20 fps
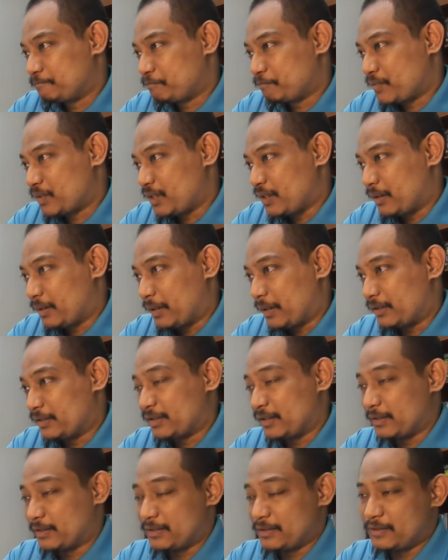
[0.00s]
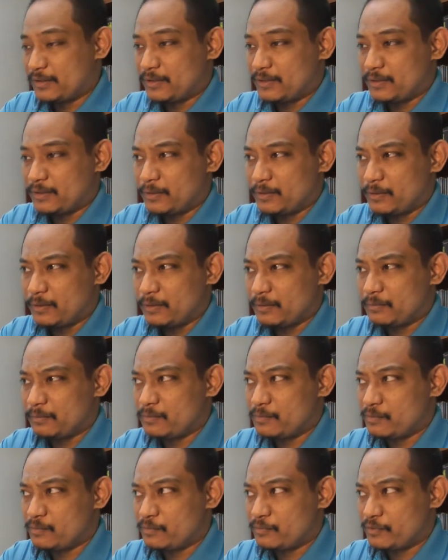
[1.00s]
Yeah, I think
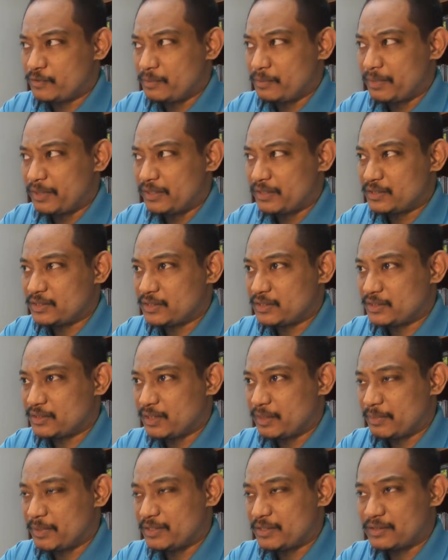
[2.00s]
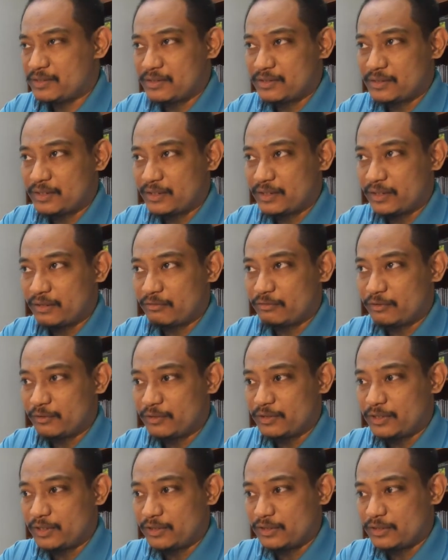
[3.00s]
from many semesters that I have
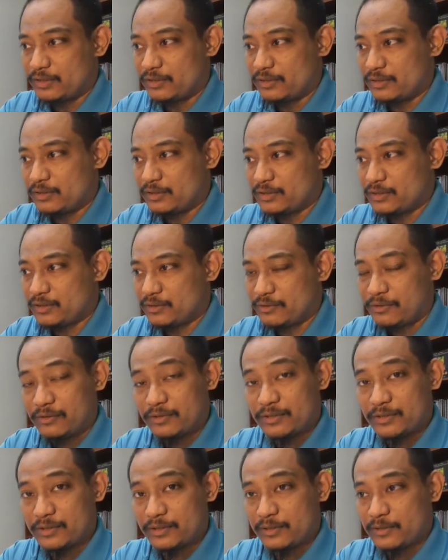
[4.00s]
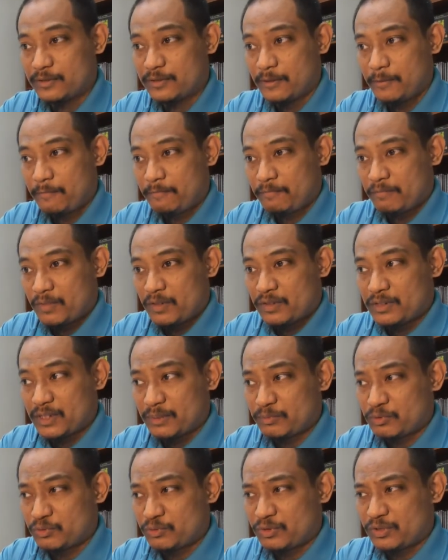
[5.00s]
conducted these courses,
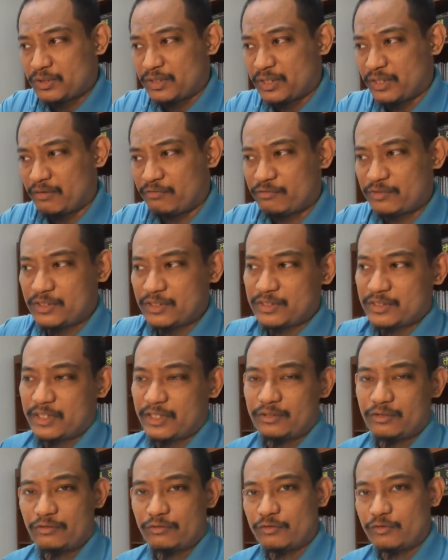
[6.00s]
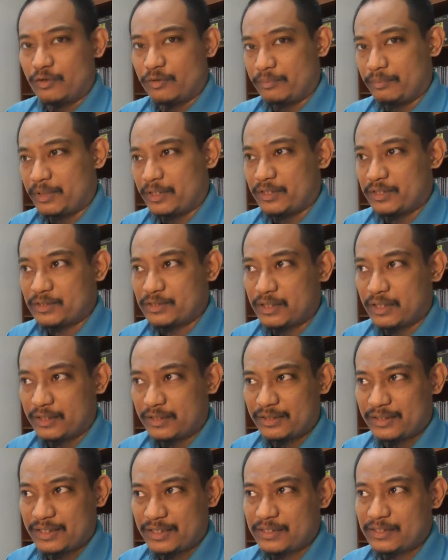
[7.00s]
some students have this kind of comments, I
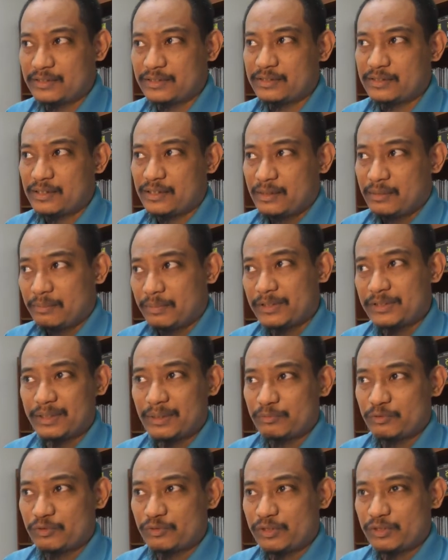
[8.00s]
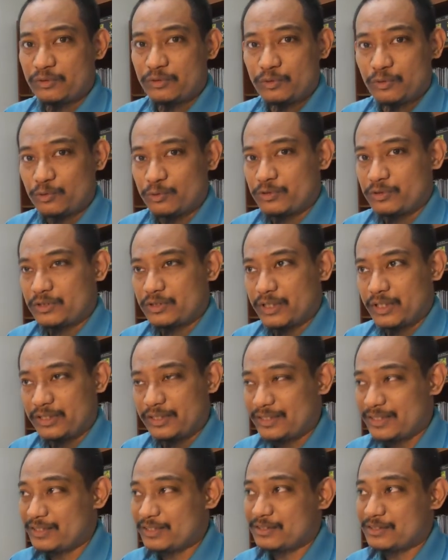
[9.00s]
guess, but some students don't. I
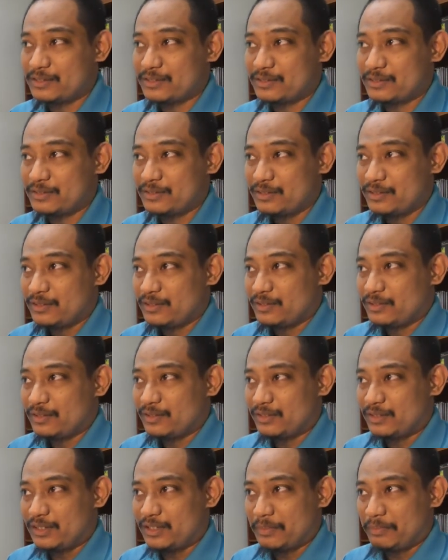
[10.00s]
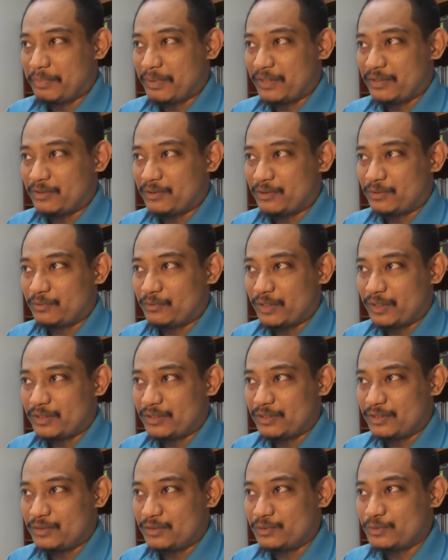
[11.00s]
guess it depends on
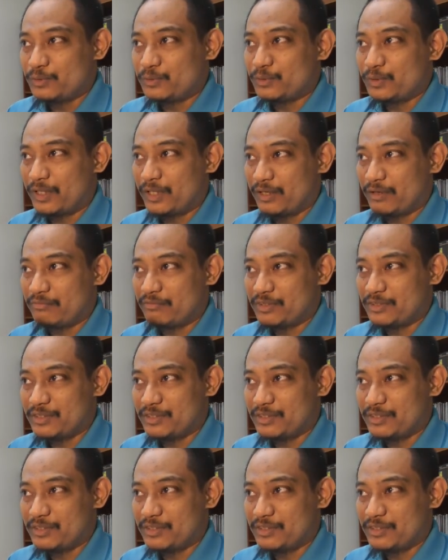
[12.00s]
whether you have the